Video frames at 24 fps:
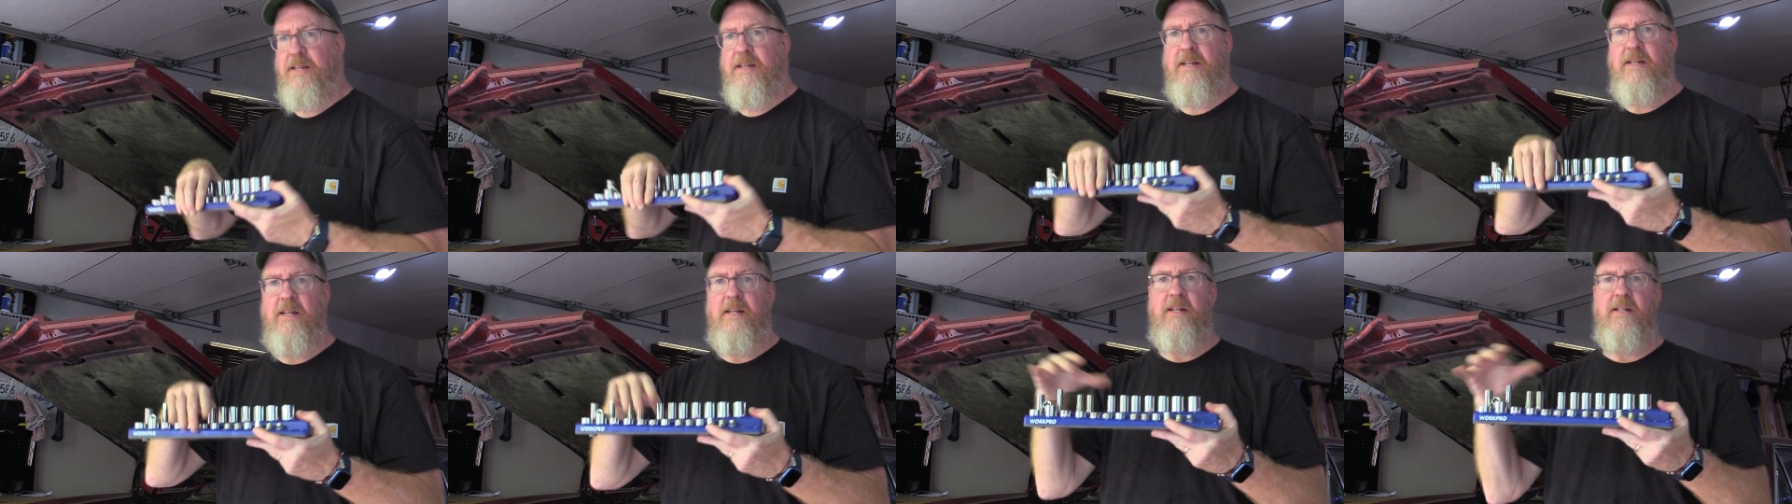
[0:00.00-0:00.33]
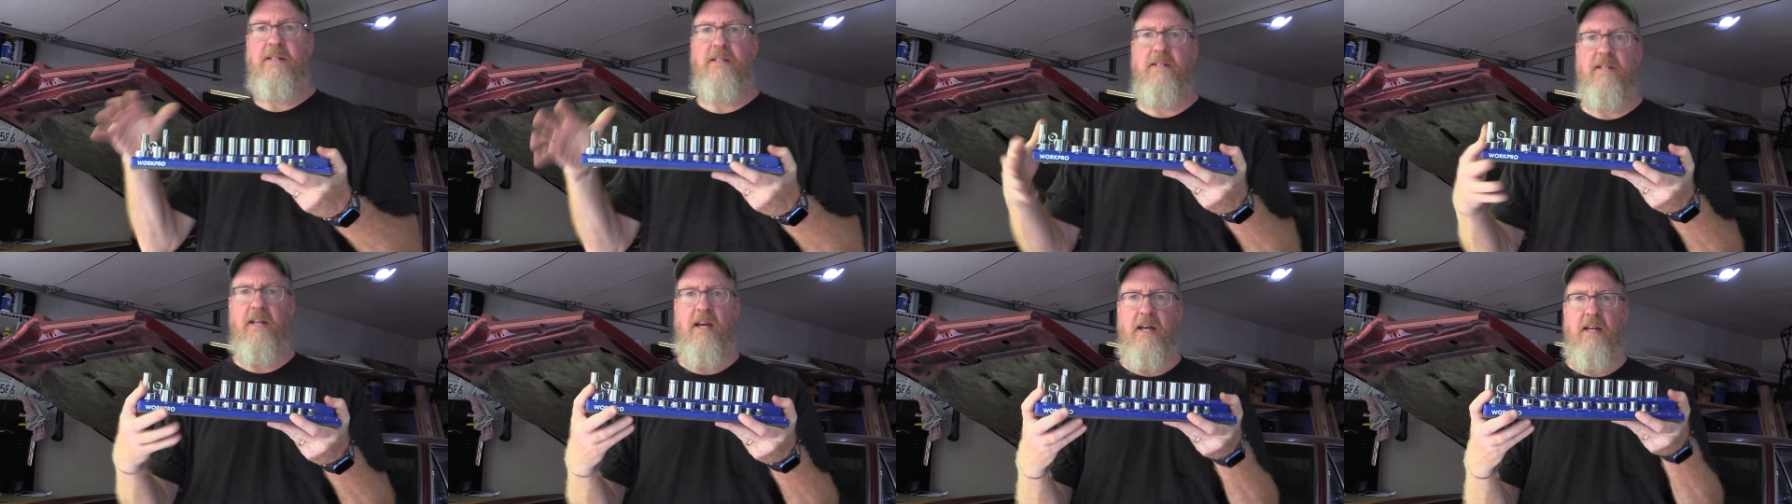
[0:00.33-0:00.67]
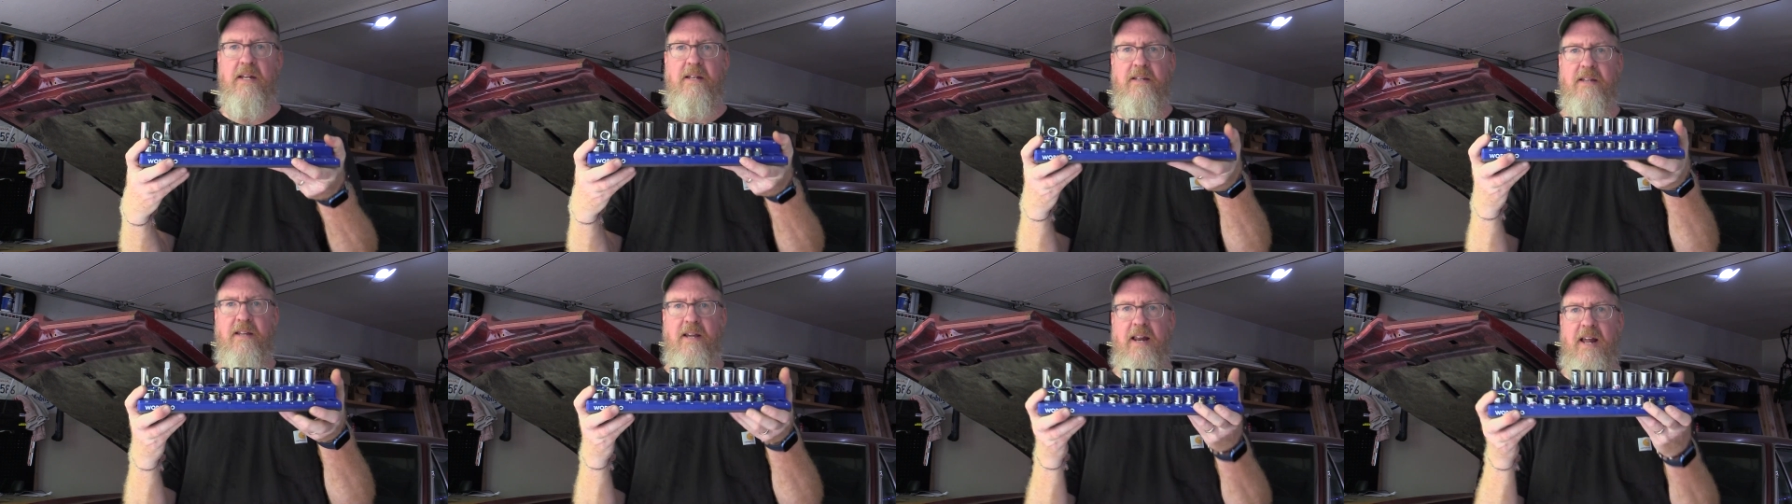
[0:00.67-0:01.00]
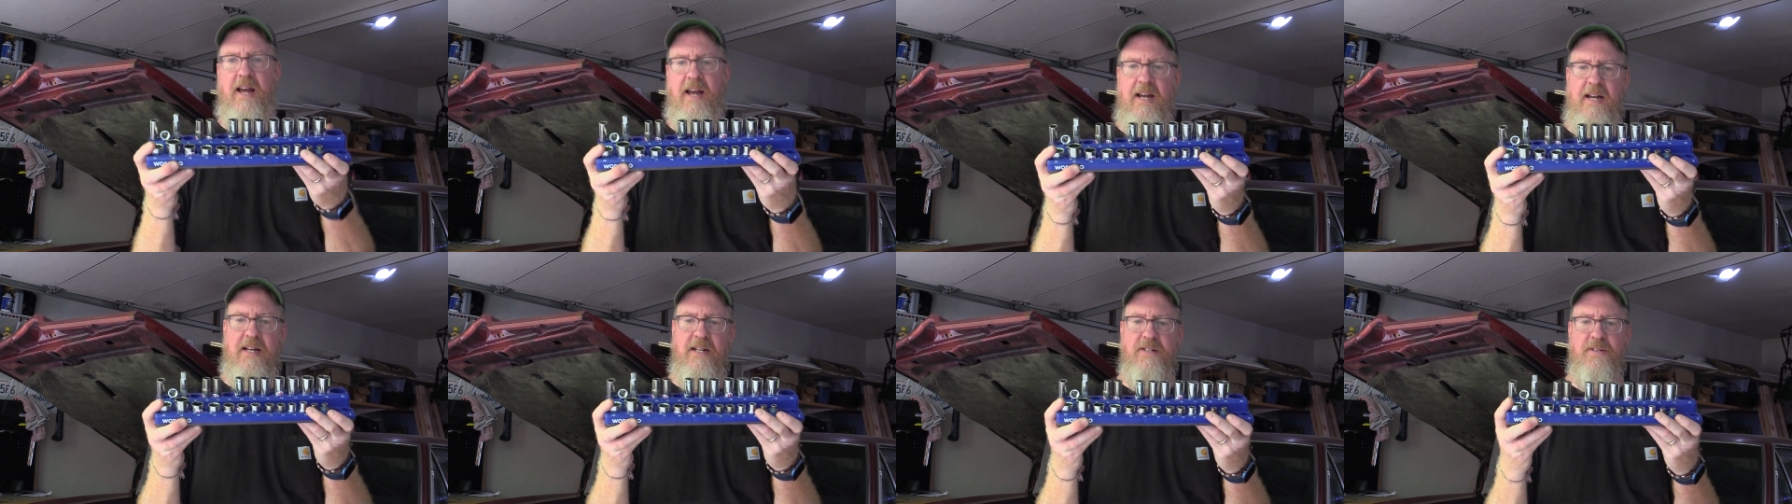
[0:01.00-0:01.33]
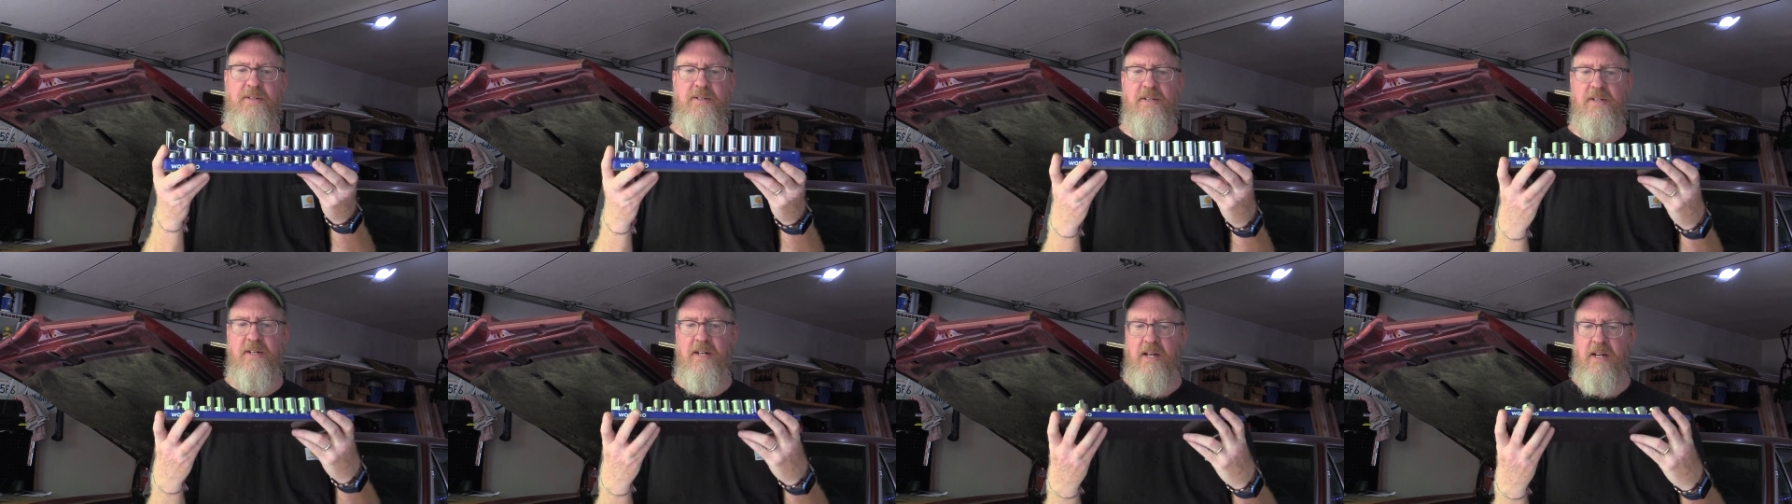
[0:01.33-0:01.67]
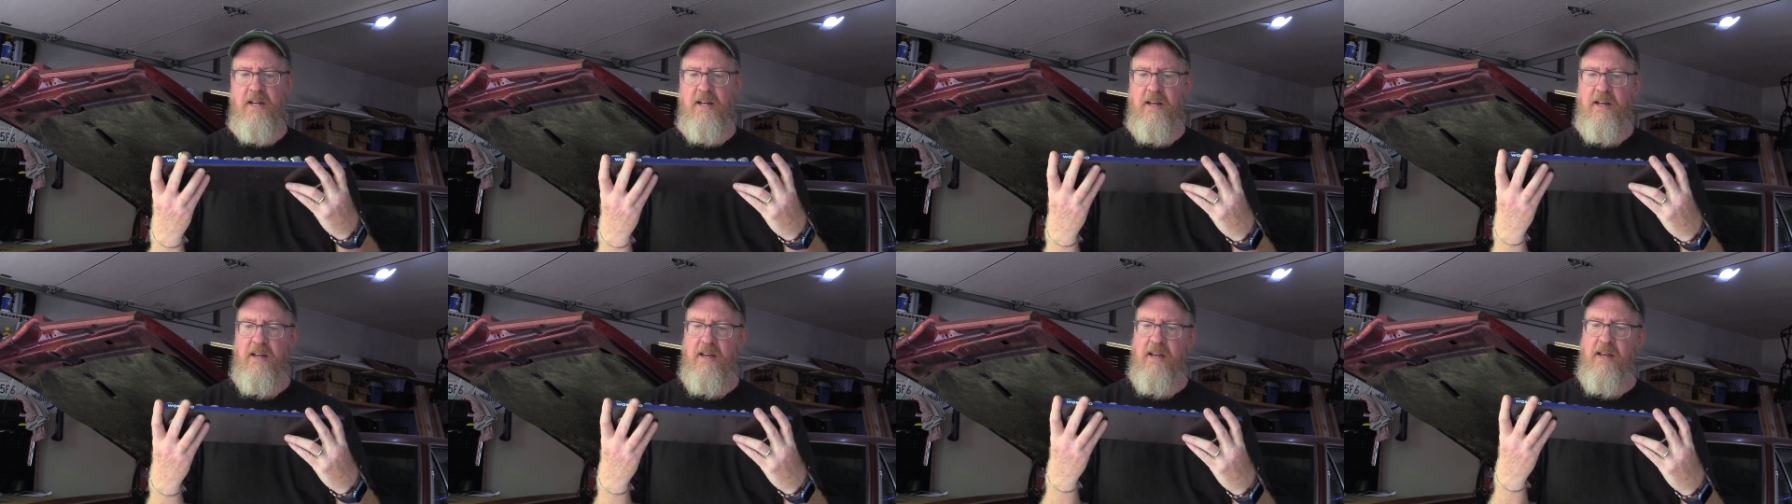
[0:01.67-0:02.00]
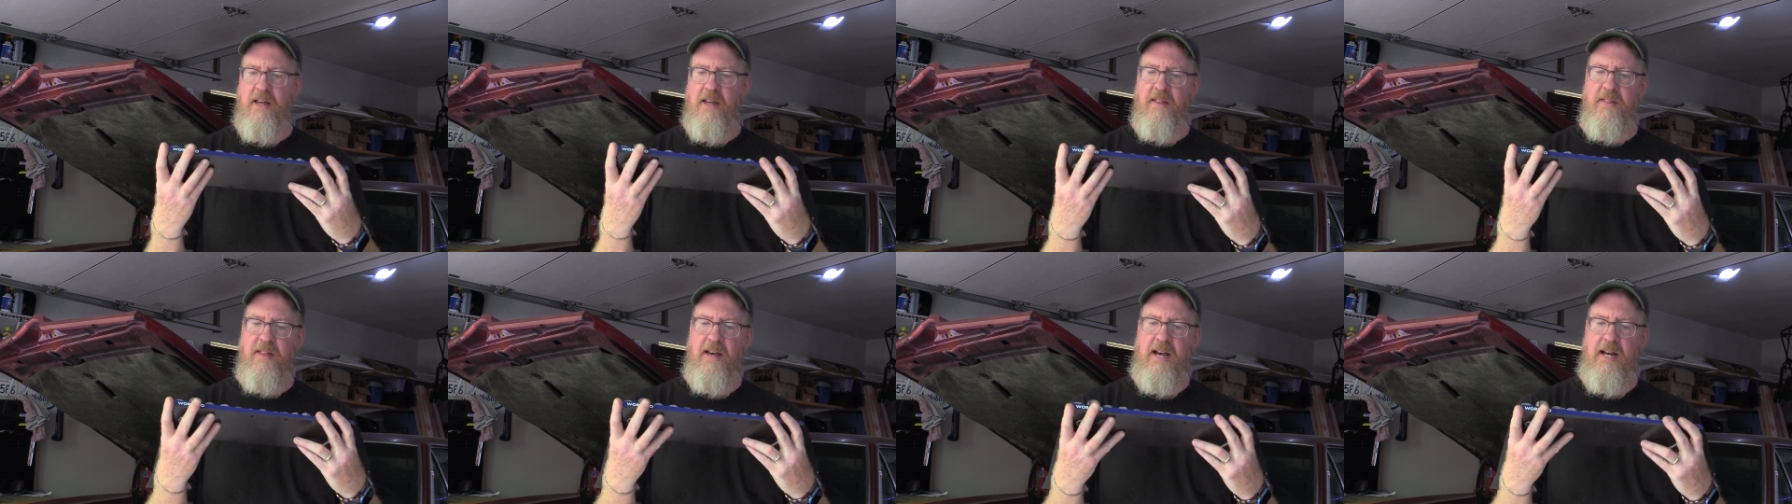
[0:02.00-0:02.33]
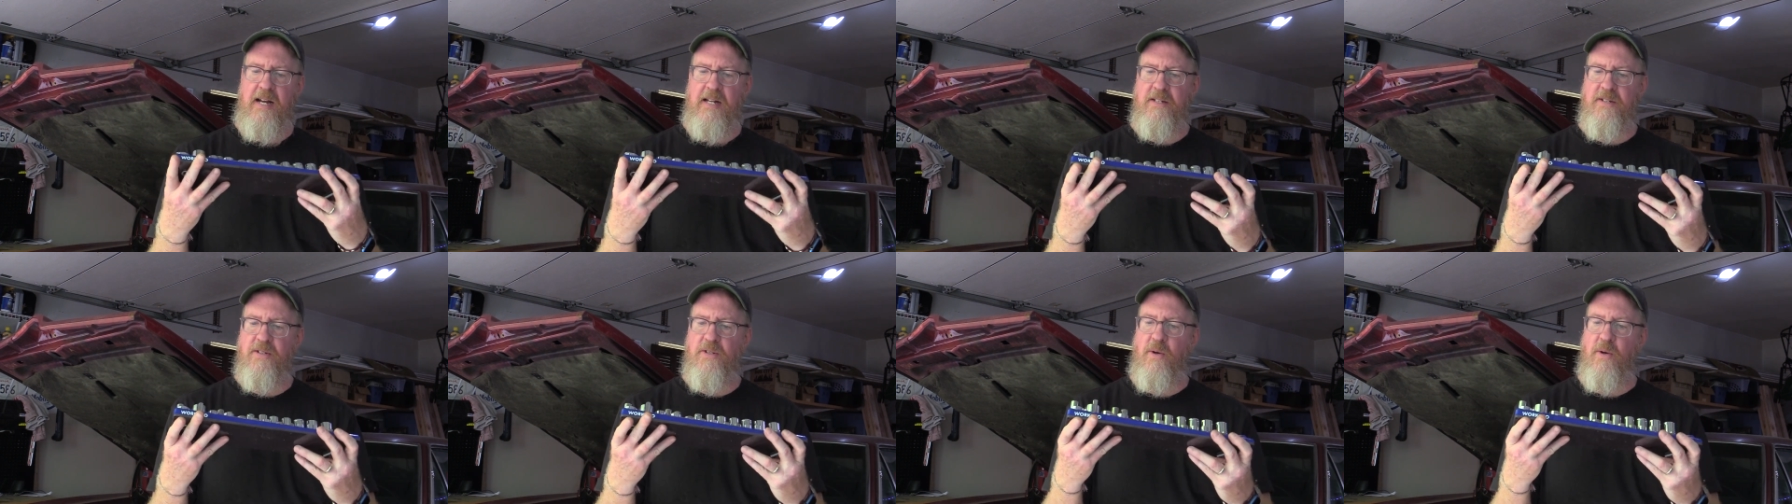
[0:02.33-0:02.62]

the set that has that.